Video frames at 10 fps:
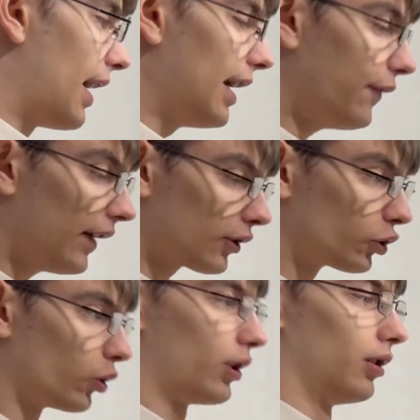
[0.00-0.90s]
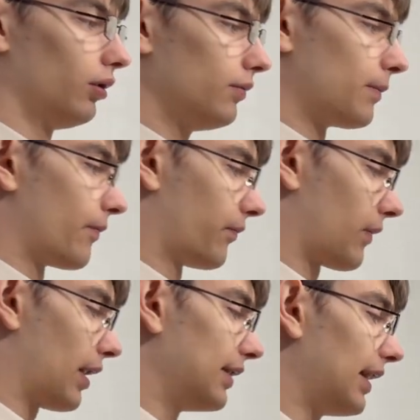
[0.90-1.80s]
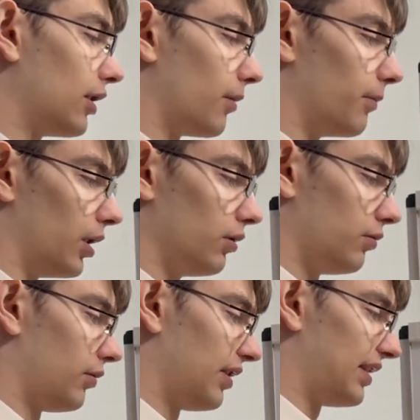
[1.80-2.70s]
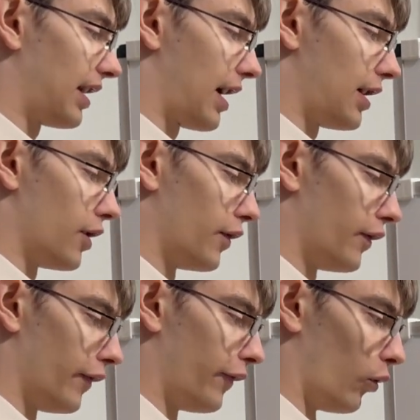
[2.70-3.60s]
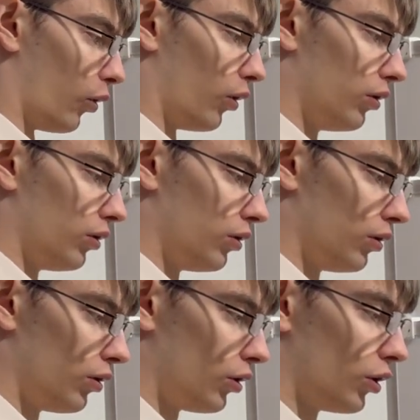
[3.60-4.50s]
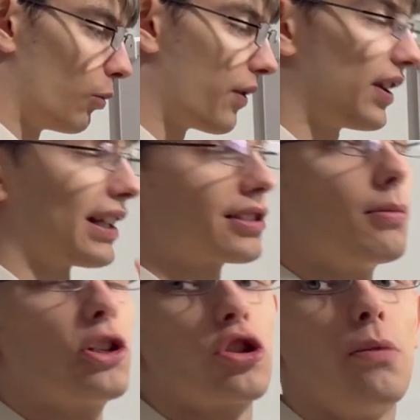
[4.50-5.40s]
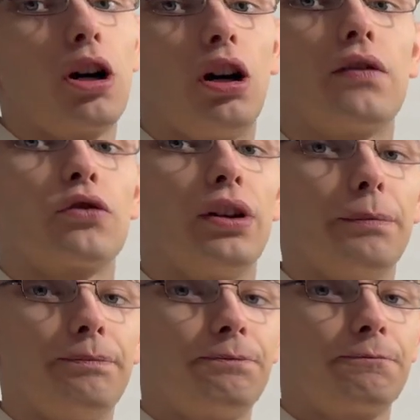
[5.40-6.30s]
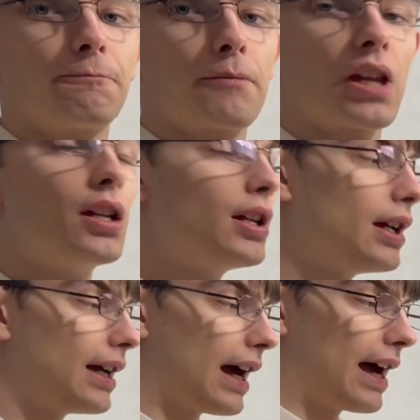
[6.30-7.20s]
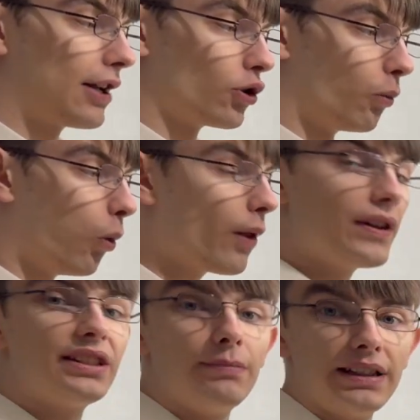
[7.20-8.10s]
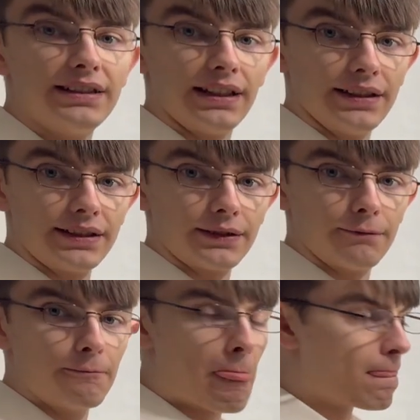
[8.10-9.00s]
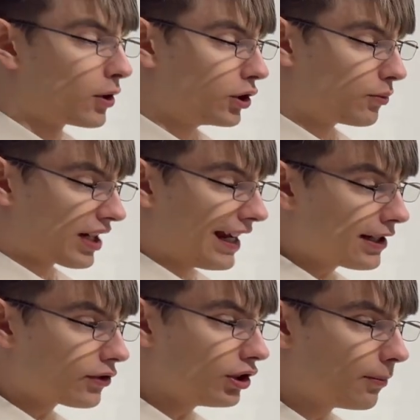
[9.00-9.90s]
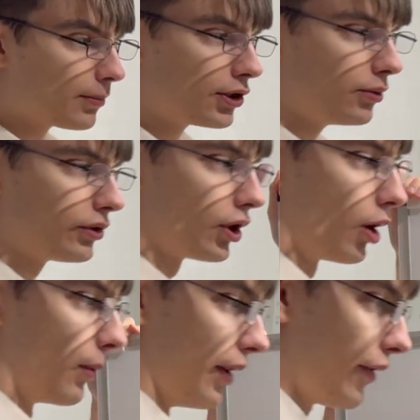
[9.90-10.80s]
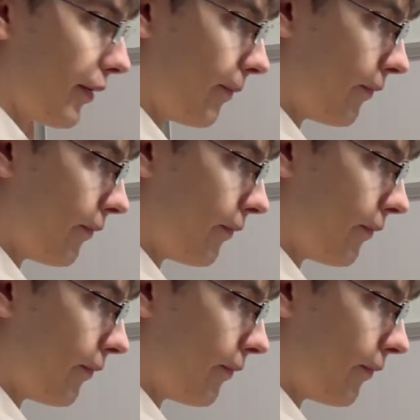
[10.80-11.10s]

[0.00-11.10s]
a factorial is a number, say 4, with an exclamation mark after it. And what this means is you take the number that you start with